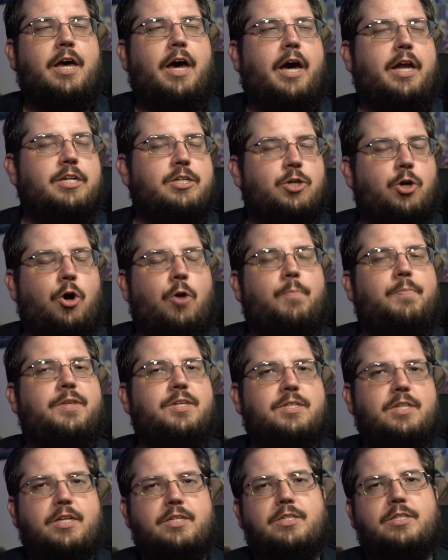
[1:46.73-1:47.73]
I just hope
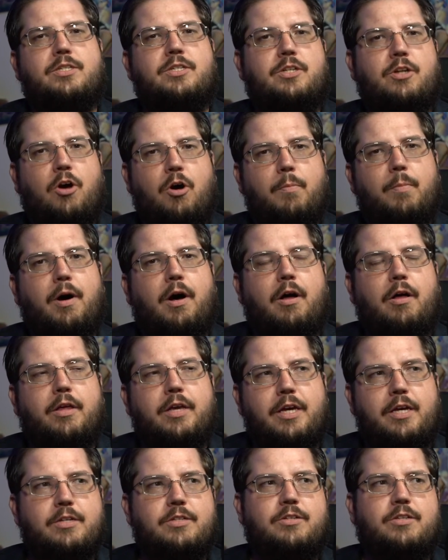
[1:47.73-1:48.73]
this doesn't snowball
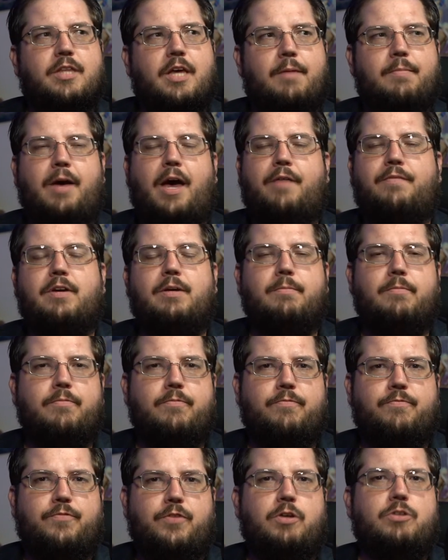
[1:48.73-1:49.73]
into them having
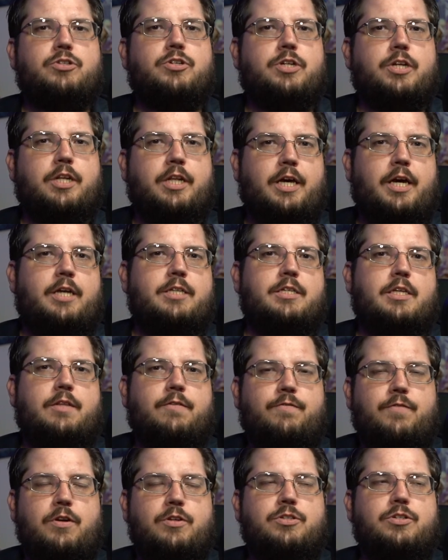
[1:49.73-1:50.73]
future delays in the
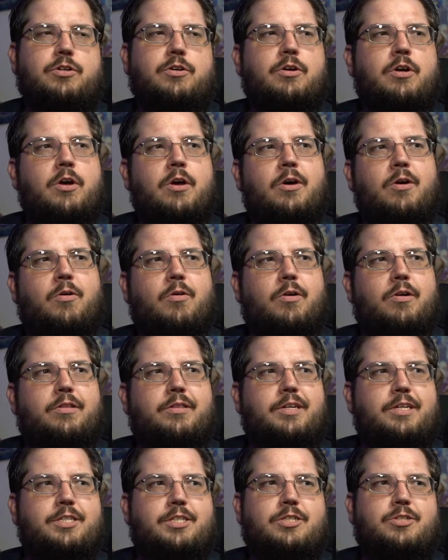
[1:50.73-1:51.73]
future, or at
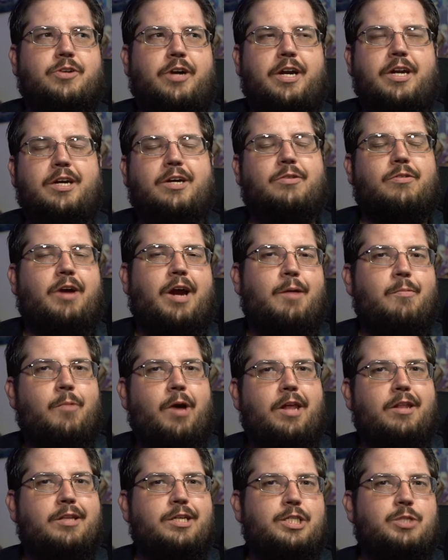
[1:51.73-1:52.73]
least trying to cram
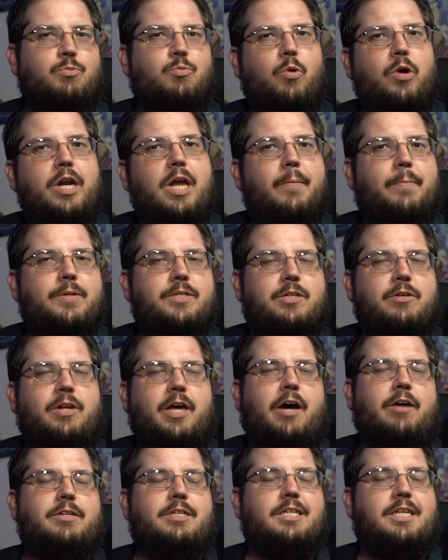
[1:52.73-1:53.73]
at least one episode
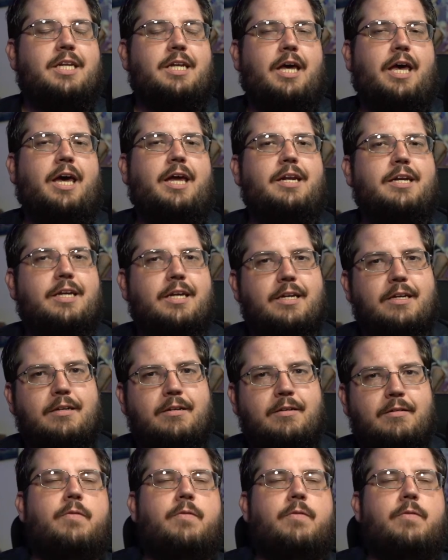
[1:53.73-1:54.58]
out to get ahead again.